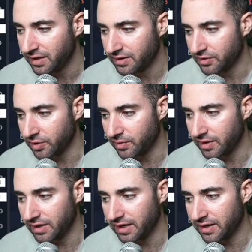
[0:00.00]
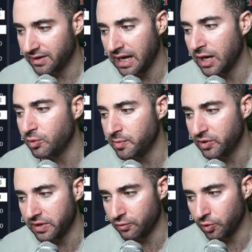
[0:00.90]
So I would be
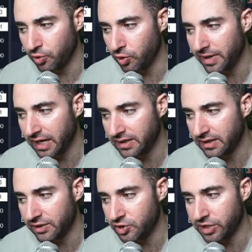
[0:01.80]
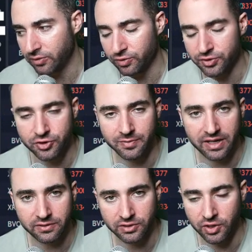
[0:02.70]
looking for a pullback in general to
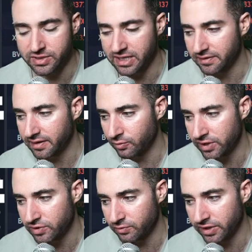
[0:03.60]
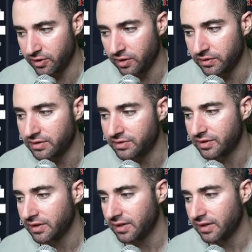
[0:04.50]
about low 10 cent region regardless.